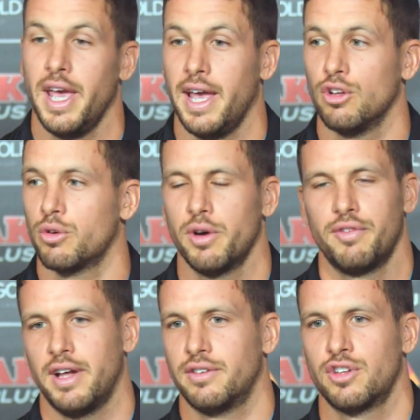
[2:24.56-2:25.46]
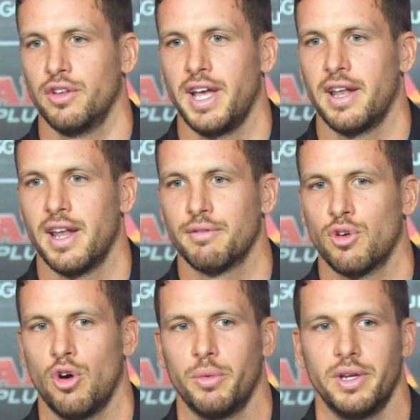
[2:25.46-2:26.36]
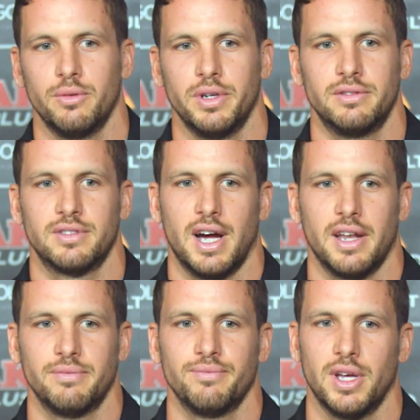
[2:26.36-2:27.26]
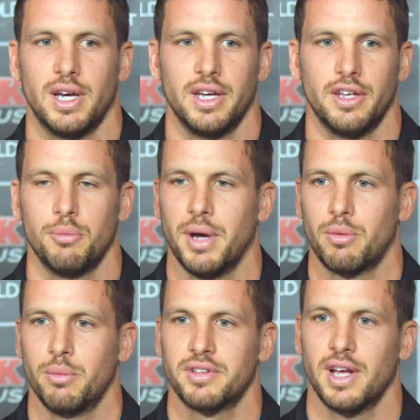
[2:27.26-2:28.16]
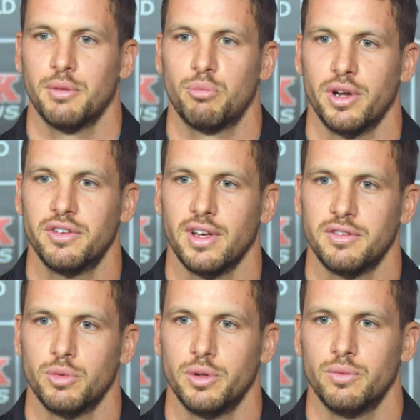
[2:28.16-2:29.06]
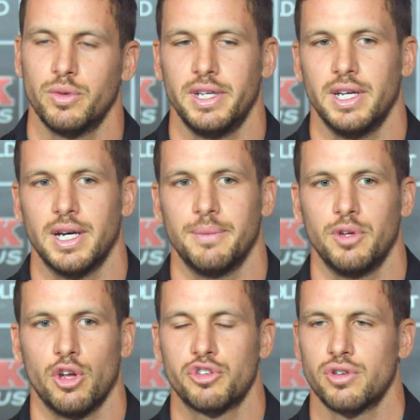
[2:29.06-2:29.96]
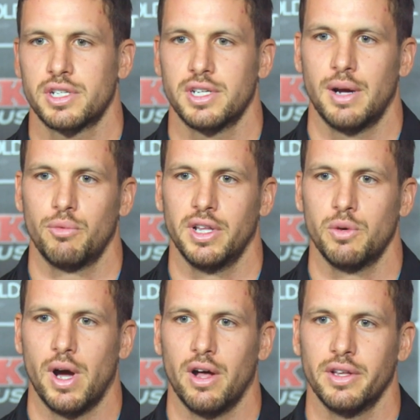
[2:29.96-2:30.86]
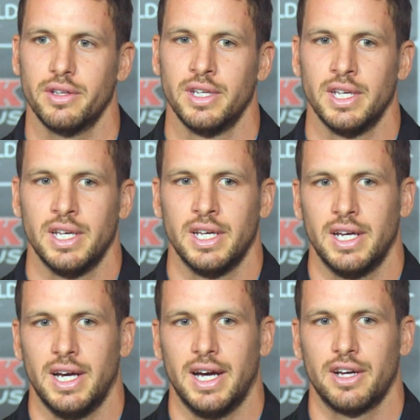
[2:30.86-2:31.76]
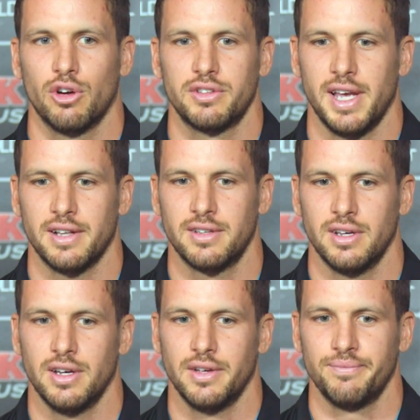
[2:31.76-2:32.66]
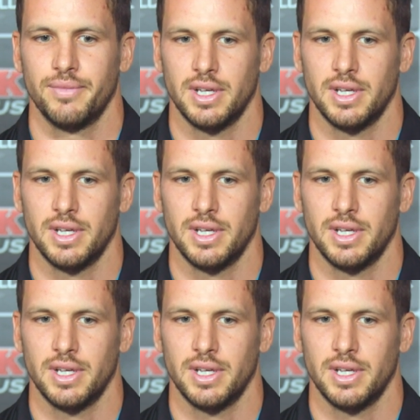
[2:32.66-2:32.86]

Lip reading: Yeah, look, we've certainly had enough time. We started, back when we started pre-season, we structured up really well and got down to